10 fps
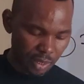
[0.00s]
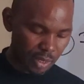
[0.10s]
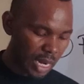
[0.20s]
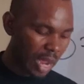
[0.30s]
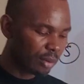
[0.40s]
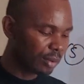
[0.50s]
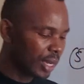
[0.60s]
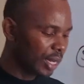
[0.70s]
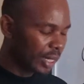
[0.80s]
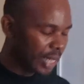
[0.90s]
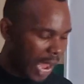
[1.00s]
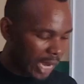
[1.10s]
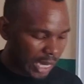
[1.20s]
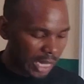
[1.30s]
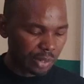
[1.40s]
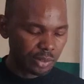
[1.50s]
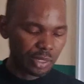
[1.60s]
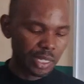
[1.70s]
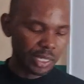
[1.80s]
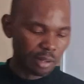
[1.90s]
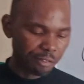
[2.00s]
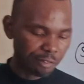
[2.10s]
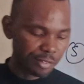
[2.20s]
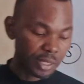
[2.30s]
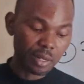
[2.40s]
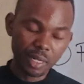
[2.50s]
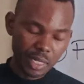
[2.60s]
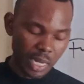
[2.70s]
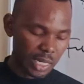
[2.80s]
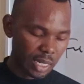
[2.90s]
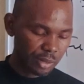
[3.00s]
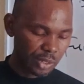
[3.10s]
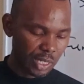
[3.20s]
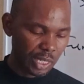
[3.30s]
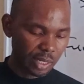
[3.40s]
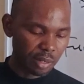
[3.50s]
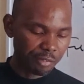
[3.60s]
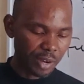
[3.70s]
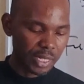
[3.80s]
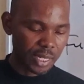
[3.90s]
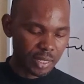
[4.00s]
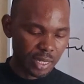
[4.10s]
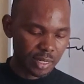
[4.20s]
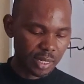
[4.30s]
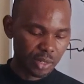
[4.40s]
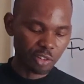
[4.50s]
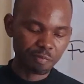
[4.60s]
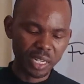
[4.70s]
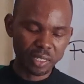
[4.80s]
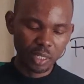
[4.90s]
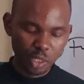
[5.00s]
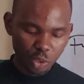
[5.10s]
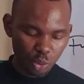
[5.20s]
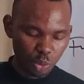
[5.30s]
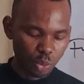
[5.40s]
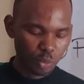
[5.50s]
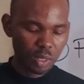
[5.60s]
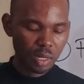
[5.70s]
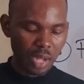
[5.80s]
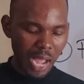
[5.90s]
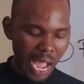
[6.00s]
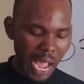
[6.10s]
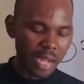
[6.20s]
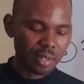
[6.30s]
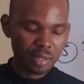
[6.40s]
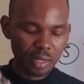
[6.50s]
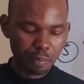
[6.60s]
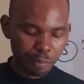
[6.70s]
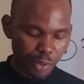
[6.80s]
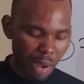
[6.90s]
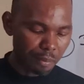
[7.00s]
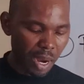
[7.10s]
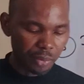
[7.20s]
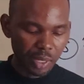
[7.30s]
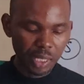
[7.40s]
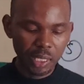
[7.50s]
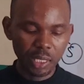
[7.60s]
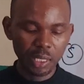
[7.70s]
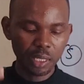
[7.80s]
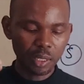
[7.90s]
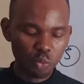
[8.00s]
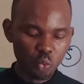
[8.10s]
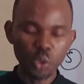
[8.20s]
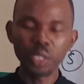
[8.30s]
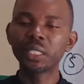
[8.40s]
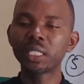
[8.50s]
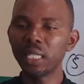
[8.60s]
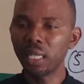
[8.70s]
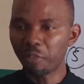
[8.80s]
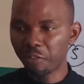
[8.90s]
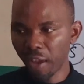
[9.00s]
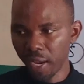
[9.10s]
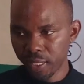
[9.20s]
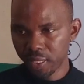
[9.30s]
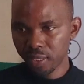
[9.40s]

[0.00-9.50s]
Now, the analogy in the final sentence of passage 2 has primarily which effect?